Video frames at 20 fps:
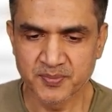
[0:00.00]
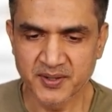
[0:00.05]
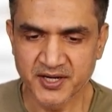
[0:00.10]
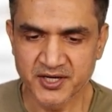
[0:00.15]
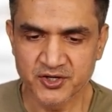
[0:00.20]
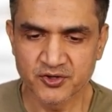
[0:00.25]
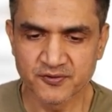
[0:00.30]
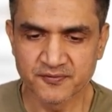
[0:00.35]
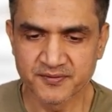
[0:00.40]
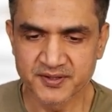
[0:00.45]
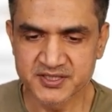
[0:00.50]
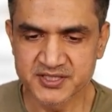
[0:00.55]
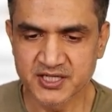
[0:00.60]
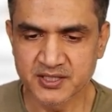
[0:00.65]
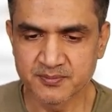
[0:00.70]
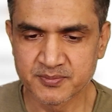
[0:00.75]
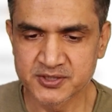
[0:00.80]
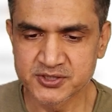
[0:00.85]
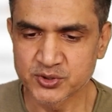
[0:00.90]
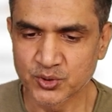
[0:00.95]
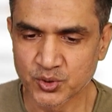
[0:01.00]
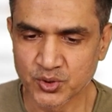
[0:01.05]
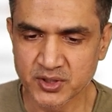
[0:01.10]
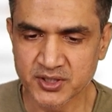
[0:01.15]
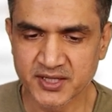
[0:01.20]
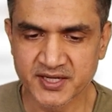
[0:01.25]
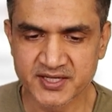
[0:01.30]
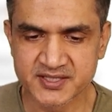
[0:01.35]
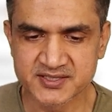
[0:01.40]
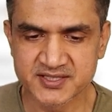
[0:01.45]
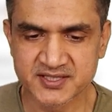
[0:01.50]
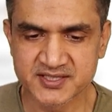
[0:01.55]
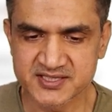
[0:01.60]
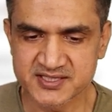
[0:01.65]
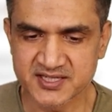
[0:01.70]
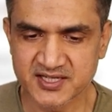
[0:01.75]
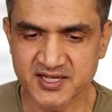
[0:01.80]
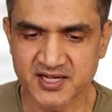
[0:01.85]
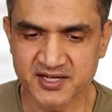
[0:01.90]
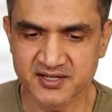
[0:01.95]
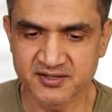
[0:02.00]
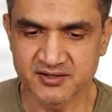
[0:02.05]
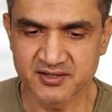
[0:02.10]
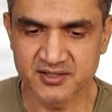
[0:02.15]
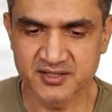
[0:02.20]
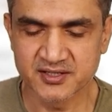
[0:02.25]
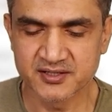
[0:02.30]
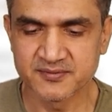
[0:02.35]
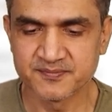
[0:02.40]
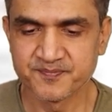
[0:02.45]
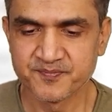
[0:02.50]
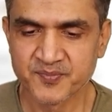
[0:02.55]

plenty of vegetables, whole grains, and stay hydrated.